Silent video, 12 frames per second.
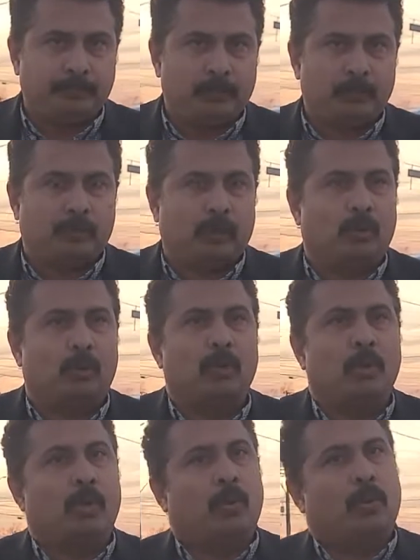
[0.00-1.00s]
So
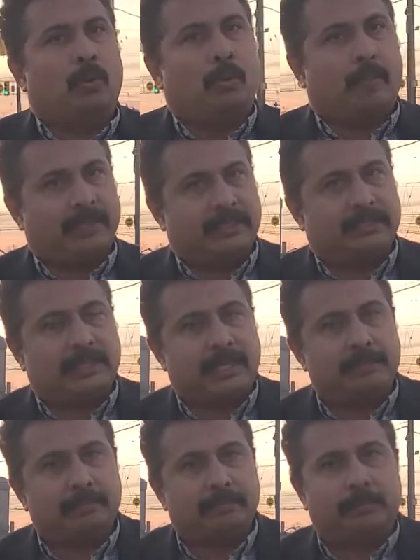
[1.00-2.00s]
by the
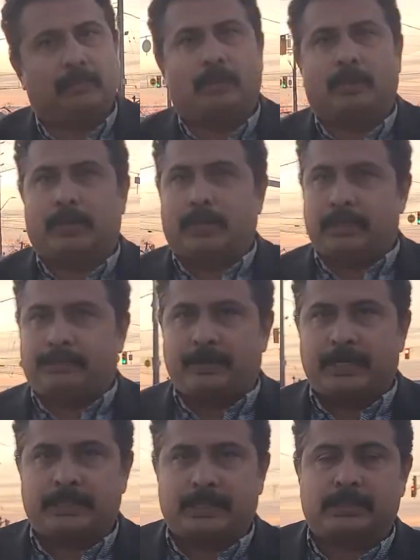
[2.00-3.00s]
time it
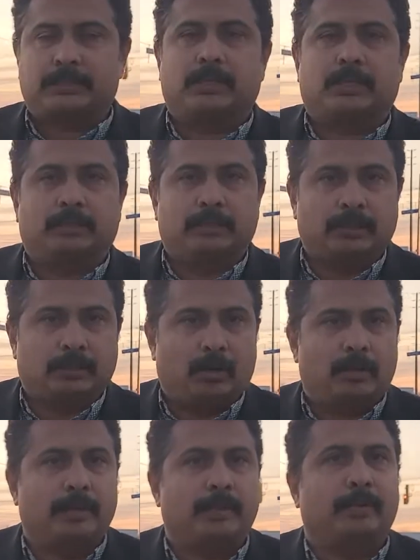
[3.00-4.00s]
finishes, the
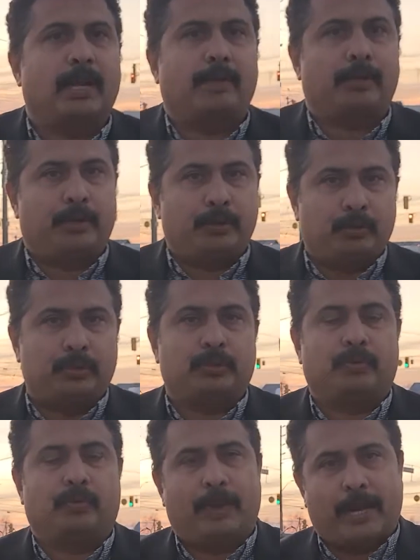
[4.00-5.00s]
condominium will have a huge
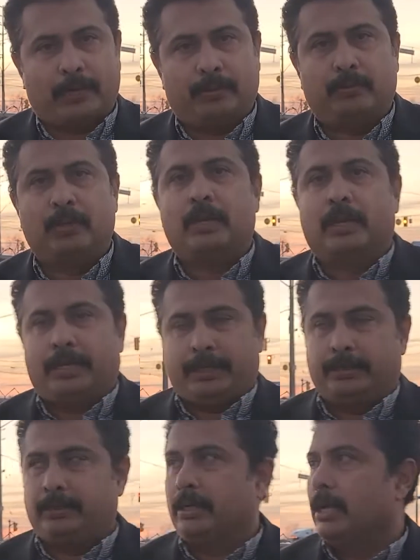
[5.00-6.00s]
value
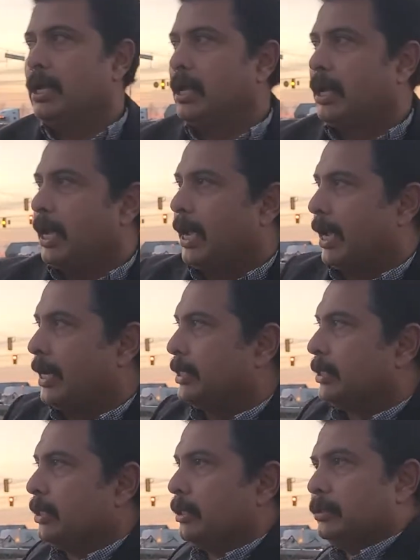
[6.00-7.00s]
here. And
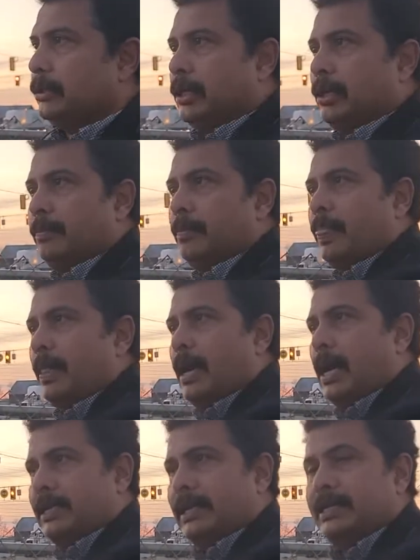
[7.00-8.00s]
the
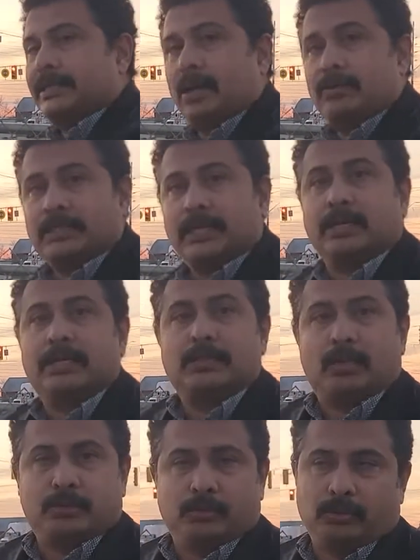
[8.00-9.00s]
Heartland Town Center is
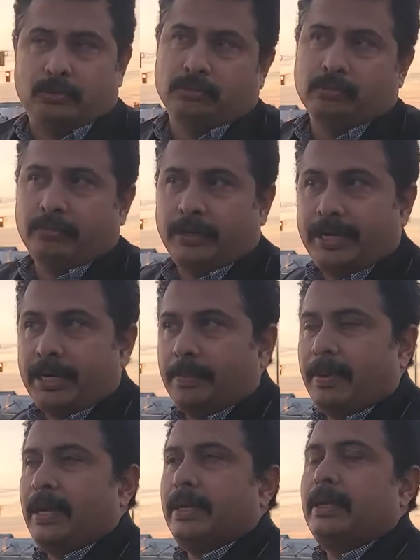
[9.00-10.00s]
also very
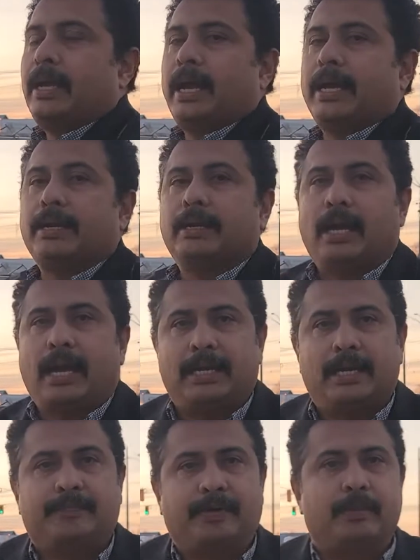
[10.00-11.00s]
nearby, and
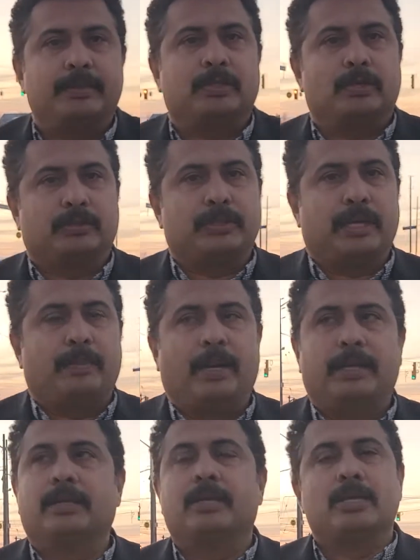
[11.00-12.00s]
Highland Farm is also
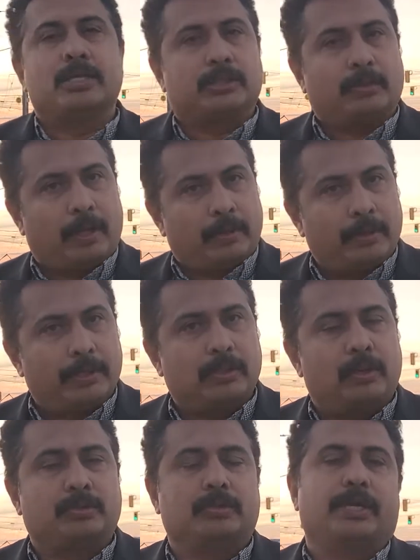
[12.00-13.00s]
nearby, Square One is
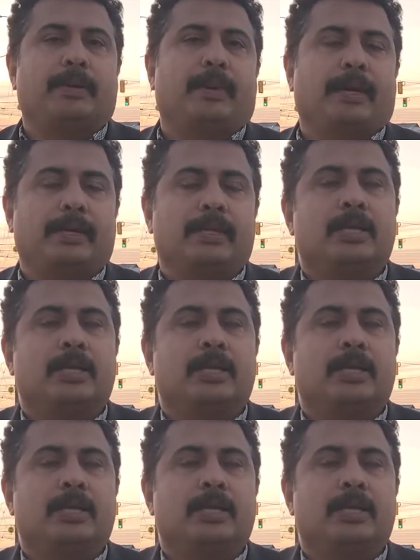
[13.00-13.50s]
also nearby,